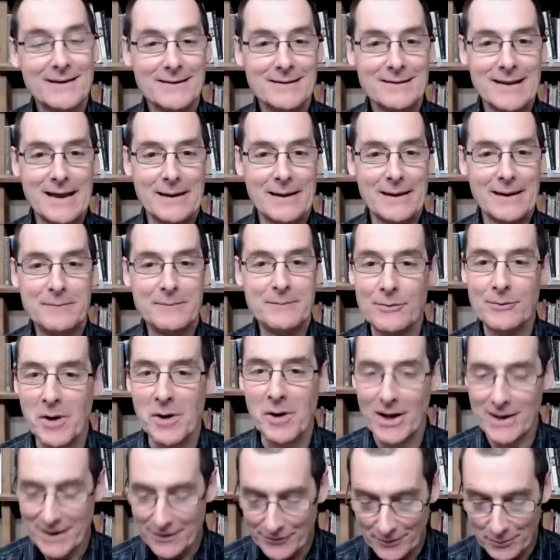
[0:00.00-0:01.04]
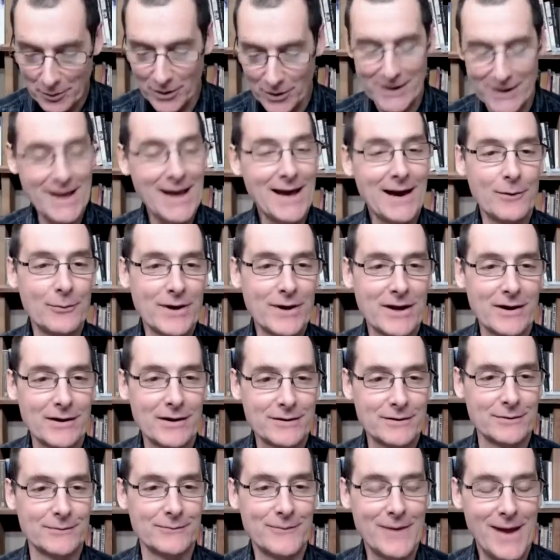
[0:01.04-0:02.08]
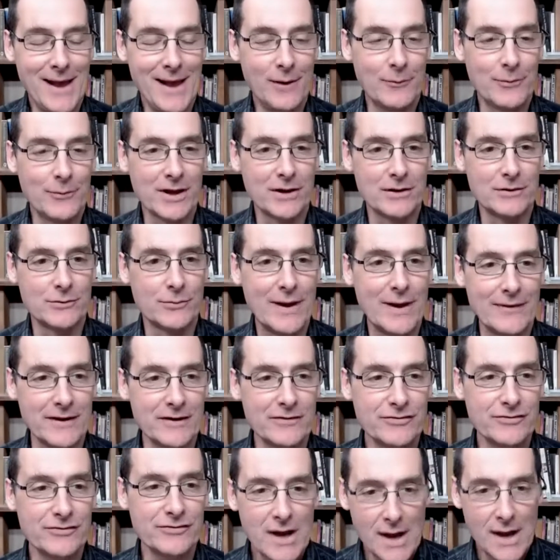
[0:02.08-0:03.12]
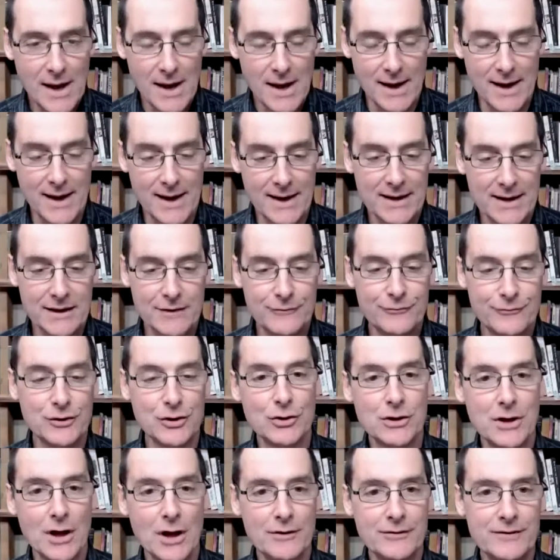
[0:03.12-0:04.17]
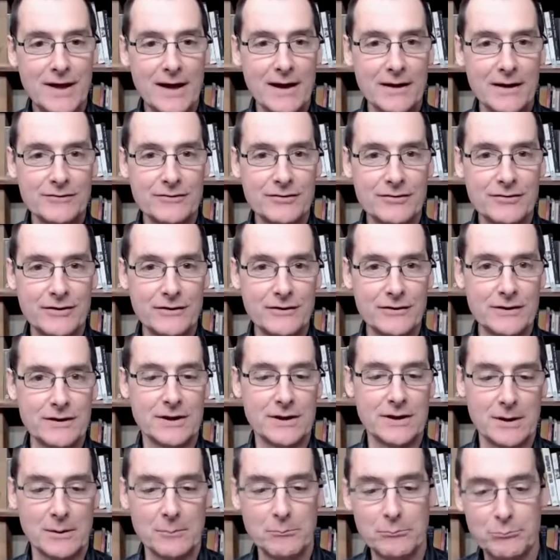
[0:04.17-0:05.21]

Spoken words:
Let me remind everybody how we're going to run this. If you go down to the